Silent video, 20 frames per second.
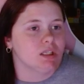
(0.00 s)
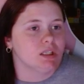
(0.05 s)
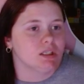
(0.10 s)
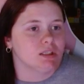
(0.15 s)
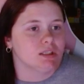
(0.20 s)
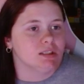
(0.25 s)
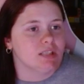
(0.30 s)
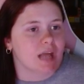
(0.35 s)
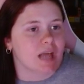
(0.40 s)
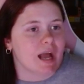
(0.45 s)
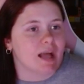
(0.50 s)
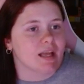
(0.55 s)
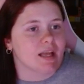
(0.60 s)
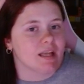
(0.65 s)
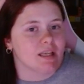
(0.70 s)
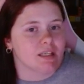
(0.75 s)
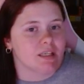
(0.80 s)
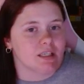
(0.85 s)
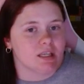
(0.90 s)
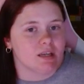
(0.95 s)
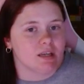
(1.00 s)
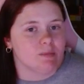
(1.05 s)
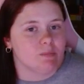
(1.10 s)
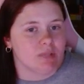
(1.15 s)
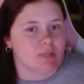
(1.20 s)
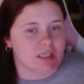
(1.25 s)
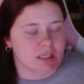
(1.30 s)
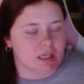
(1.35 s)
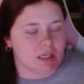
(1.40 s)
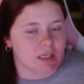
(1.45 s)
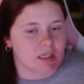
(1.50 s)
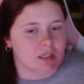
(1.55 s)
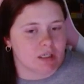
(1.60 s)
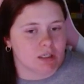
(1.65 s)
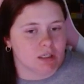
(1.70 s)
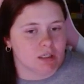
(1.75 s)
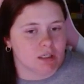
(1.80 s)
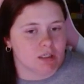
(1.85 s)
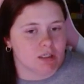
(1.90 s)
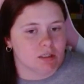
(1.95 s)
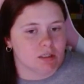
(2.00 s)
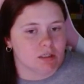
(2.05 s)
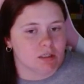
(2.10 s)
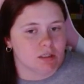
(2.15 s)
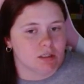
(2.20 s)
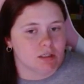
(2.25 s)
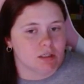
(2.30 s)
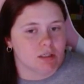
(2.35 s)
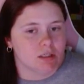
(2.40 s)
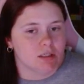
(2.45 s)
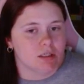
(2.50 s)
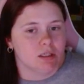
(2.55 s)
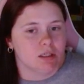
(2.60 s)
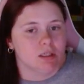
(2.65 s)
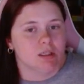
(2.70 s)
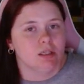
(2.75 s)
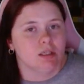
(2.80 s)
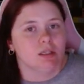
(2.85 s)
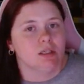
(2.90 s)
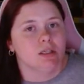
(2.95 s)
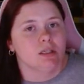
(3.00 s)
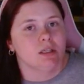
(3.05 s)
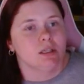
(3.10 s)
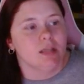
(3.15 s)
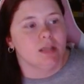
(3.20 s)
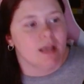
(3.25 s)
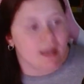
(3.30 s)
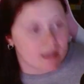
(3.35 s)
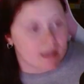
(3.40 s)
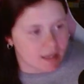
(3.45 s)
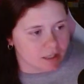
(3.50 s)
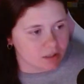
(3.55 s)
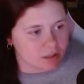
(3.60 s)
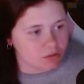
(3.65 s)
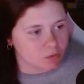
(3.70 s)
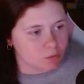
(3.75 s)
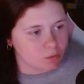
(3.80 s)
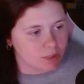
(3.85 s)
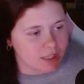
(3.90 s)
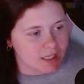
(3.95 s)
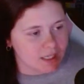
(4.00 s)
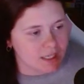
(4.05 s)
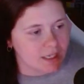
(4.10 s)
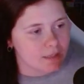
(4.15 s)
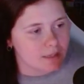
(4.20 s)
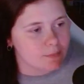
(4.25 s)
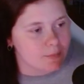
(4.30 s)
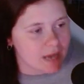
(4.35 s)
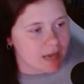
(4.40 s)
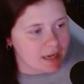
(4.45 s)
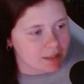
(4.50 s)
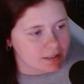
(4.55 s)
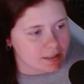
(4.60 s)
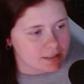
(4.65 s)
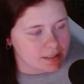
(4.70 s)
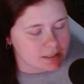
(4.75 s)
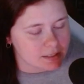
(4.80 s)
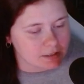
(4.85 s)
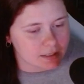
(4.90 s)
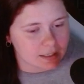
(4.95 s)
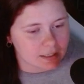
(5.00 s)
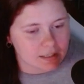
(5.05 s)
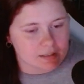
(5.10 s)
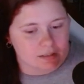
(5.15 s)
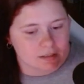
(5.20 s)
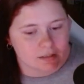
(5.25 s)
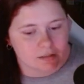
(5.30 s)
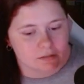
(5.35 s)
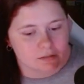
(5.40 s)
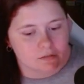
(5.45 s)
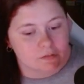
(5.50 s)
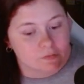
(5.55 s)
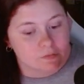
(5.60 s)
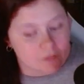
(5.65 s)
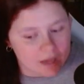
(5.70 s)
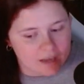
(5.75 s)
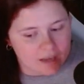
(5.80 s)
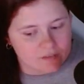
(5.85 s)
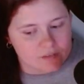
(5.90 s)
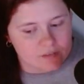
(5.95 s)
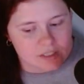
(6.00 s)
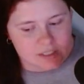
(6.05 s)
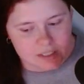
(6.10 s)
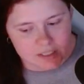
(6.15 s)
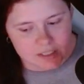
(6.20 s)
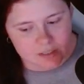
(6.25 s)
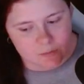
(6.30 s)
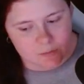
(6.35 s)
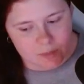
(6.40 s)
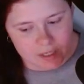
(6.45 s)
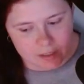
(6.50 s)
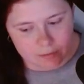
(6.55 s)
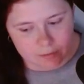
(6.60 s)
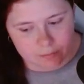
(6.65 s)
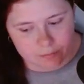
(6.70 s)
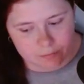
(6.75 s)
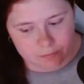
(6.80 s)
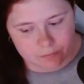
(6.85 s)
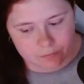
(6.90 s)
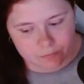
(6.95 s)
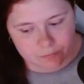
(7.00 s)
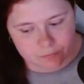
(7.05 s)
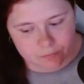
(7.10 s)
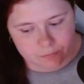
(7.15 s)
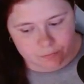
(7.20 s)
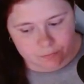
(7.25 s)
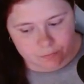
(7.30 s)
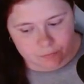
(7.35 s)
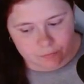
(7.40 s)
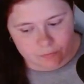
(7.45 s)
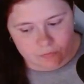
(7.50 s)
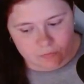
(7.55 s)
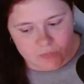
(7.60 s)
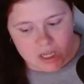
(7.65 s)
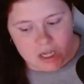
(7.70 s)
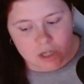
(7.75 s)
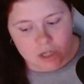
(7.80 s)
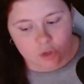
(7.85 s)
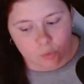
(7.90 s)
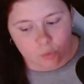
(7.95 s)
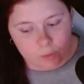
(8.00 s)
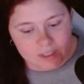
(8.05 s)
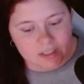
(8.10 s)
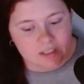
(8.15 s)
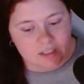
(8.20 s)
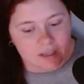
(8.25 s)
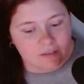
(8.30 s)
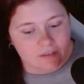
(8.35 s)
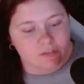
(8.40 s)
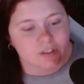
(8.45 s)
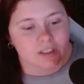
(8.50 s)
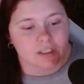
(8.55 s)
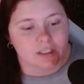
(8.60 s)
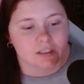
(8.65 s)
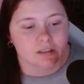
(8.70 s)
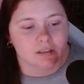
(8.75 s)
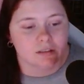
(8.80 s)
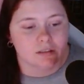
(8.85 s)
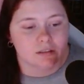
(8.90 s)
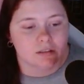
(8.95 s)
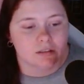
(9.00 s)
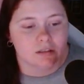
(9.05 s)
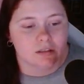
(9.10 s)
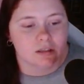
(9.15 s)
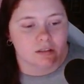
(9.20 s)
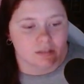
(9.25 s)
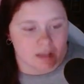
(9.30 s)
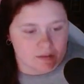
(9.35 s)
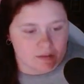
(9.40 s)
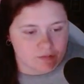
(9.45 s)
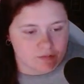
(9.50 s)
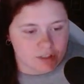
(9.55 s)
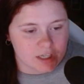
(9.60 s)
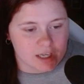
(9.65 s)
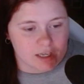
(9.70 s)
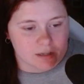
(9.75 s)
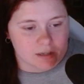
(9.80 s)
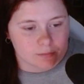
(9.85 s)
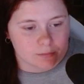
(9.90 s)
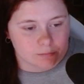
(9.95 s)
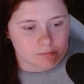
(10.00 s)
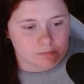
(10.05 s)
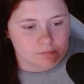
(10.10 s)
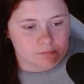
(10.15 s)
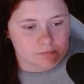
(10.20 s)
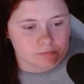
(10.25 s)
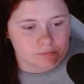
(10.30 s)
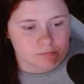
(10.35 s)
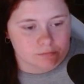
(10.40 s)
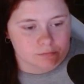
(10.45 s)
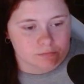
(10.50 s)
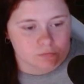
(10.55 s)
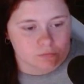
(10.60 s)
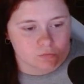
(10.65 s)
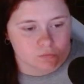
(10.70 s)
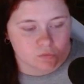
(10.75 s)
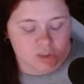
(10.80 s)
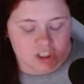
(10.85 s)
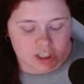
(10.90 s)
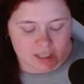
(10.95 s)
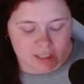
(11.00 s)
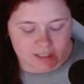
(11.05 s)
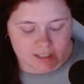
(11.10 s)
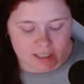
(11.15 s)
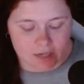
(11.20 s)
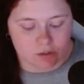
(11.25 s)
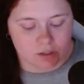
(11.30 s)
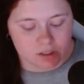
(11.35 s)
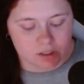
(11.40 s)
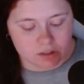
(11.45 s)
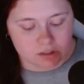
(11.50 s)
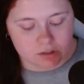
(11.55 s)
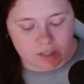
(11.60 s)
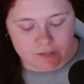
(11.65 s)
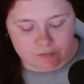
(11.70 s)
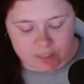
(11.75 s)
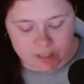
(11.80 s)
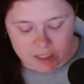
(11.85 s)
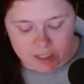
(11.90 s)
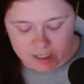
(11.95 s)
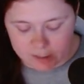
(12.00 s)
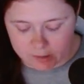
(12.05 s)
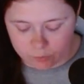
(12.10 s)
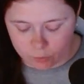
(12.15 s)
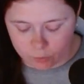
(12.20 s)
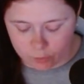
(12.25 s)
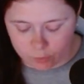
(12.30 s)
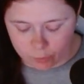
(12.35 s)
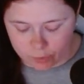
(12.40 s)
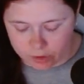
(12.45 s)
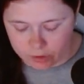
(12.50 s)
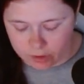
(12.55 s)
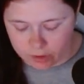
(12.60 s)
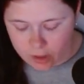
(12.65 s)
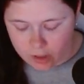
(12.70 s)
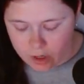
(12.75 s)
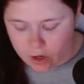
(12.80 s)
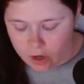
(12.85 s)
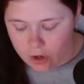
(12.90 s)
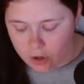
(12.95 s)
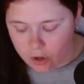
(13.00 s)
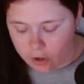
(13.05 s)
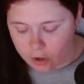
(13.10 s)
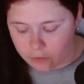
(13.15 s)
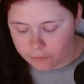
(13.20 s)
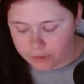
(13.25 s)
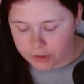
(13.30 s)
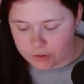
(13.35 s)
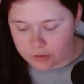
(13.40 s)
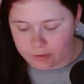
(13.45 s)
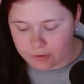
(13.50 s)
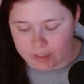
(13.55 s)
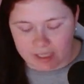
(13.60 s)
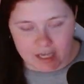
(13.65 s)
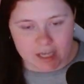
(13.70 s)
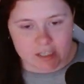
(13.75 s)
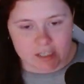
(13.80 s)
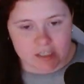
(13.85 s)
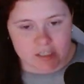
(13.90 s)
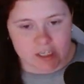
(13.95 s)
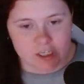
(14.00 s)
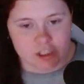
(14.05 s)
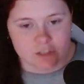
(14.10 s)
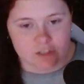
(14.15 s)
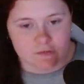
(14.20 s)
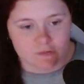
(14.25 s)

that ended up being hell. We didn't get back until like 5 to 6 p.m. We left at 11 a.m. We checked out at 11 a.m. We went over to a gas station,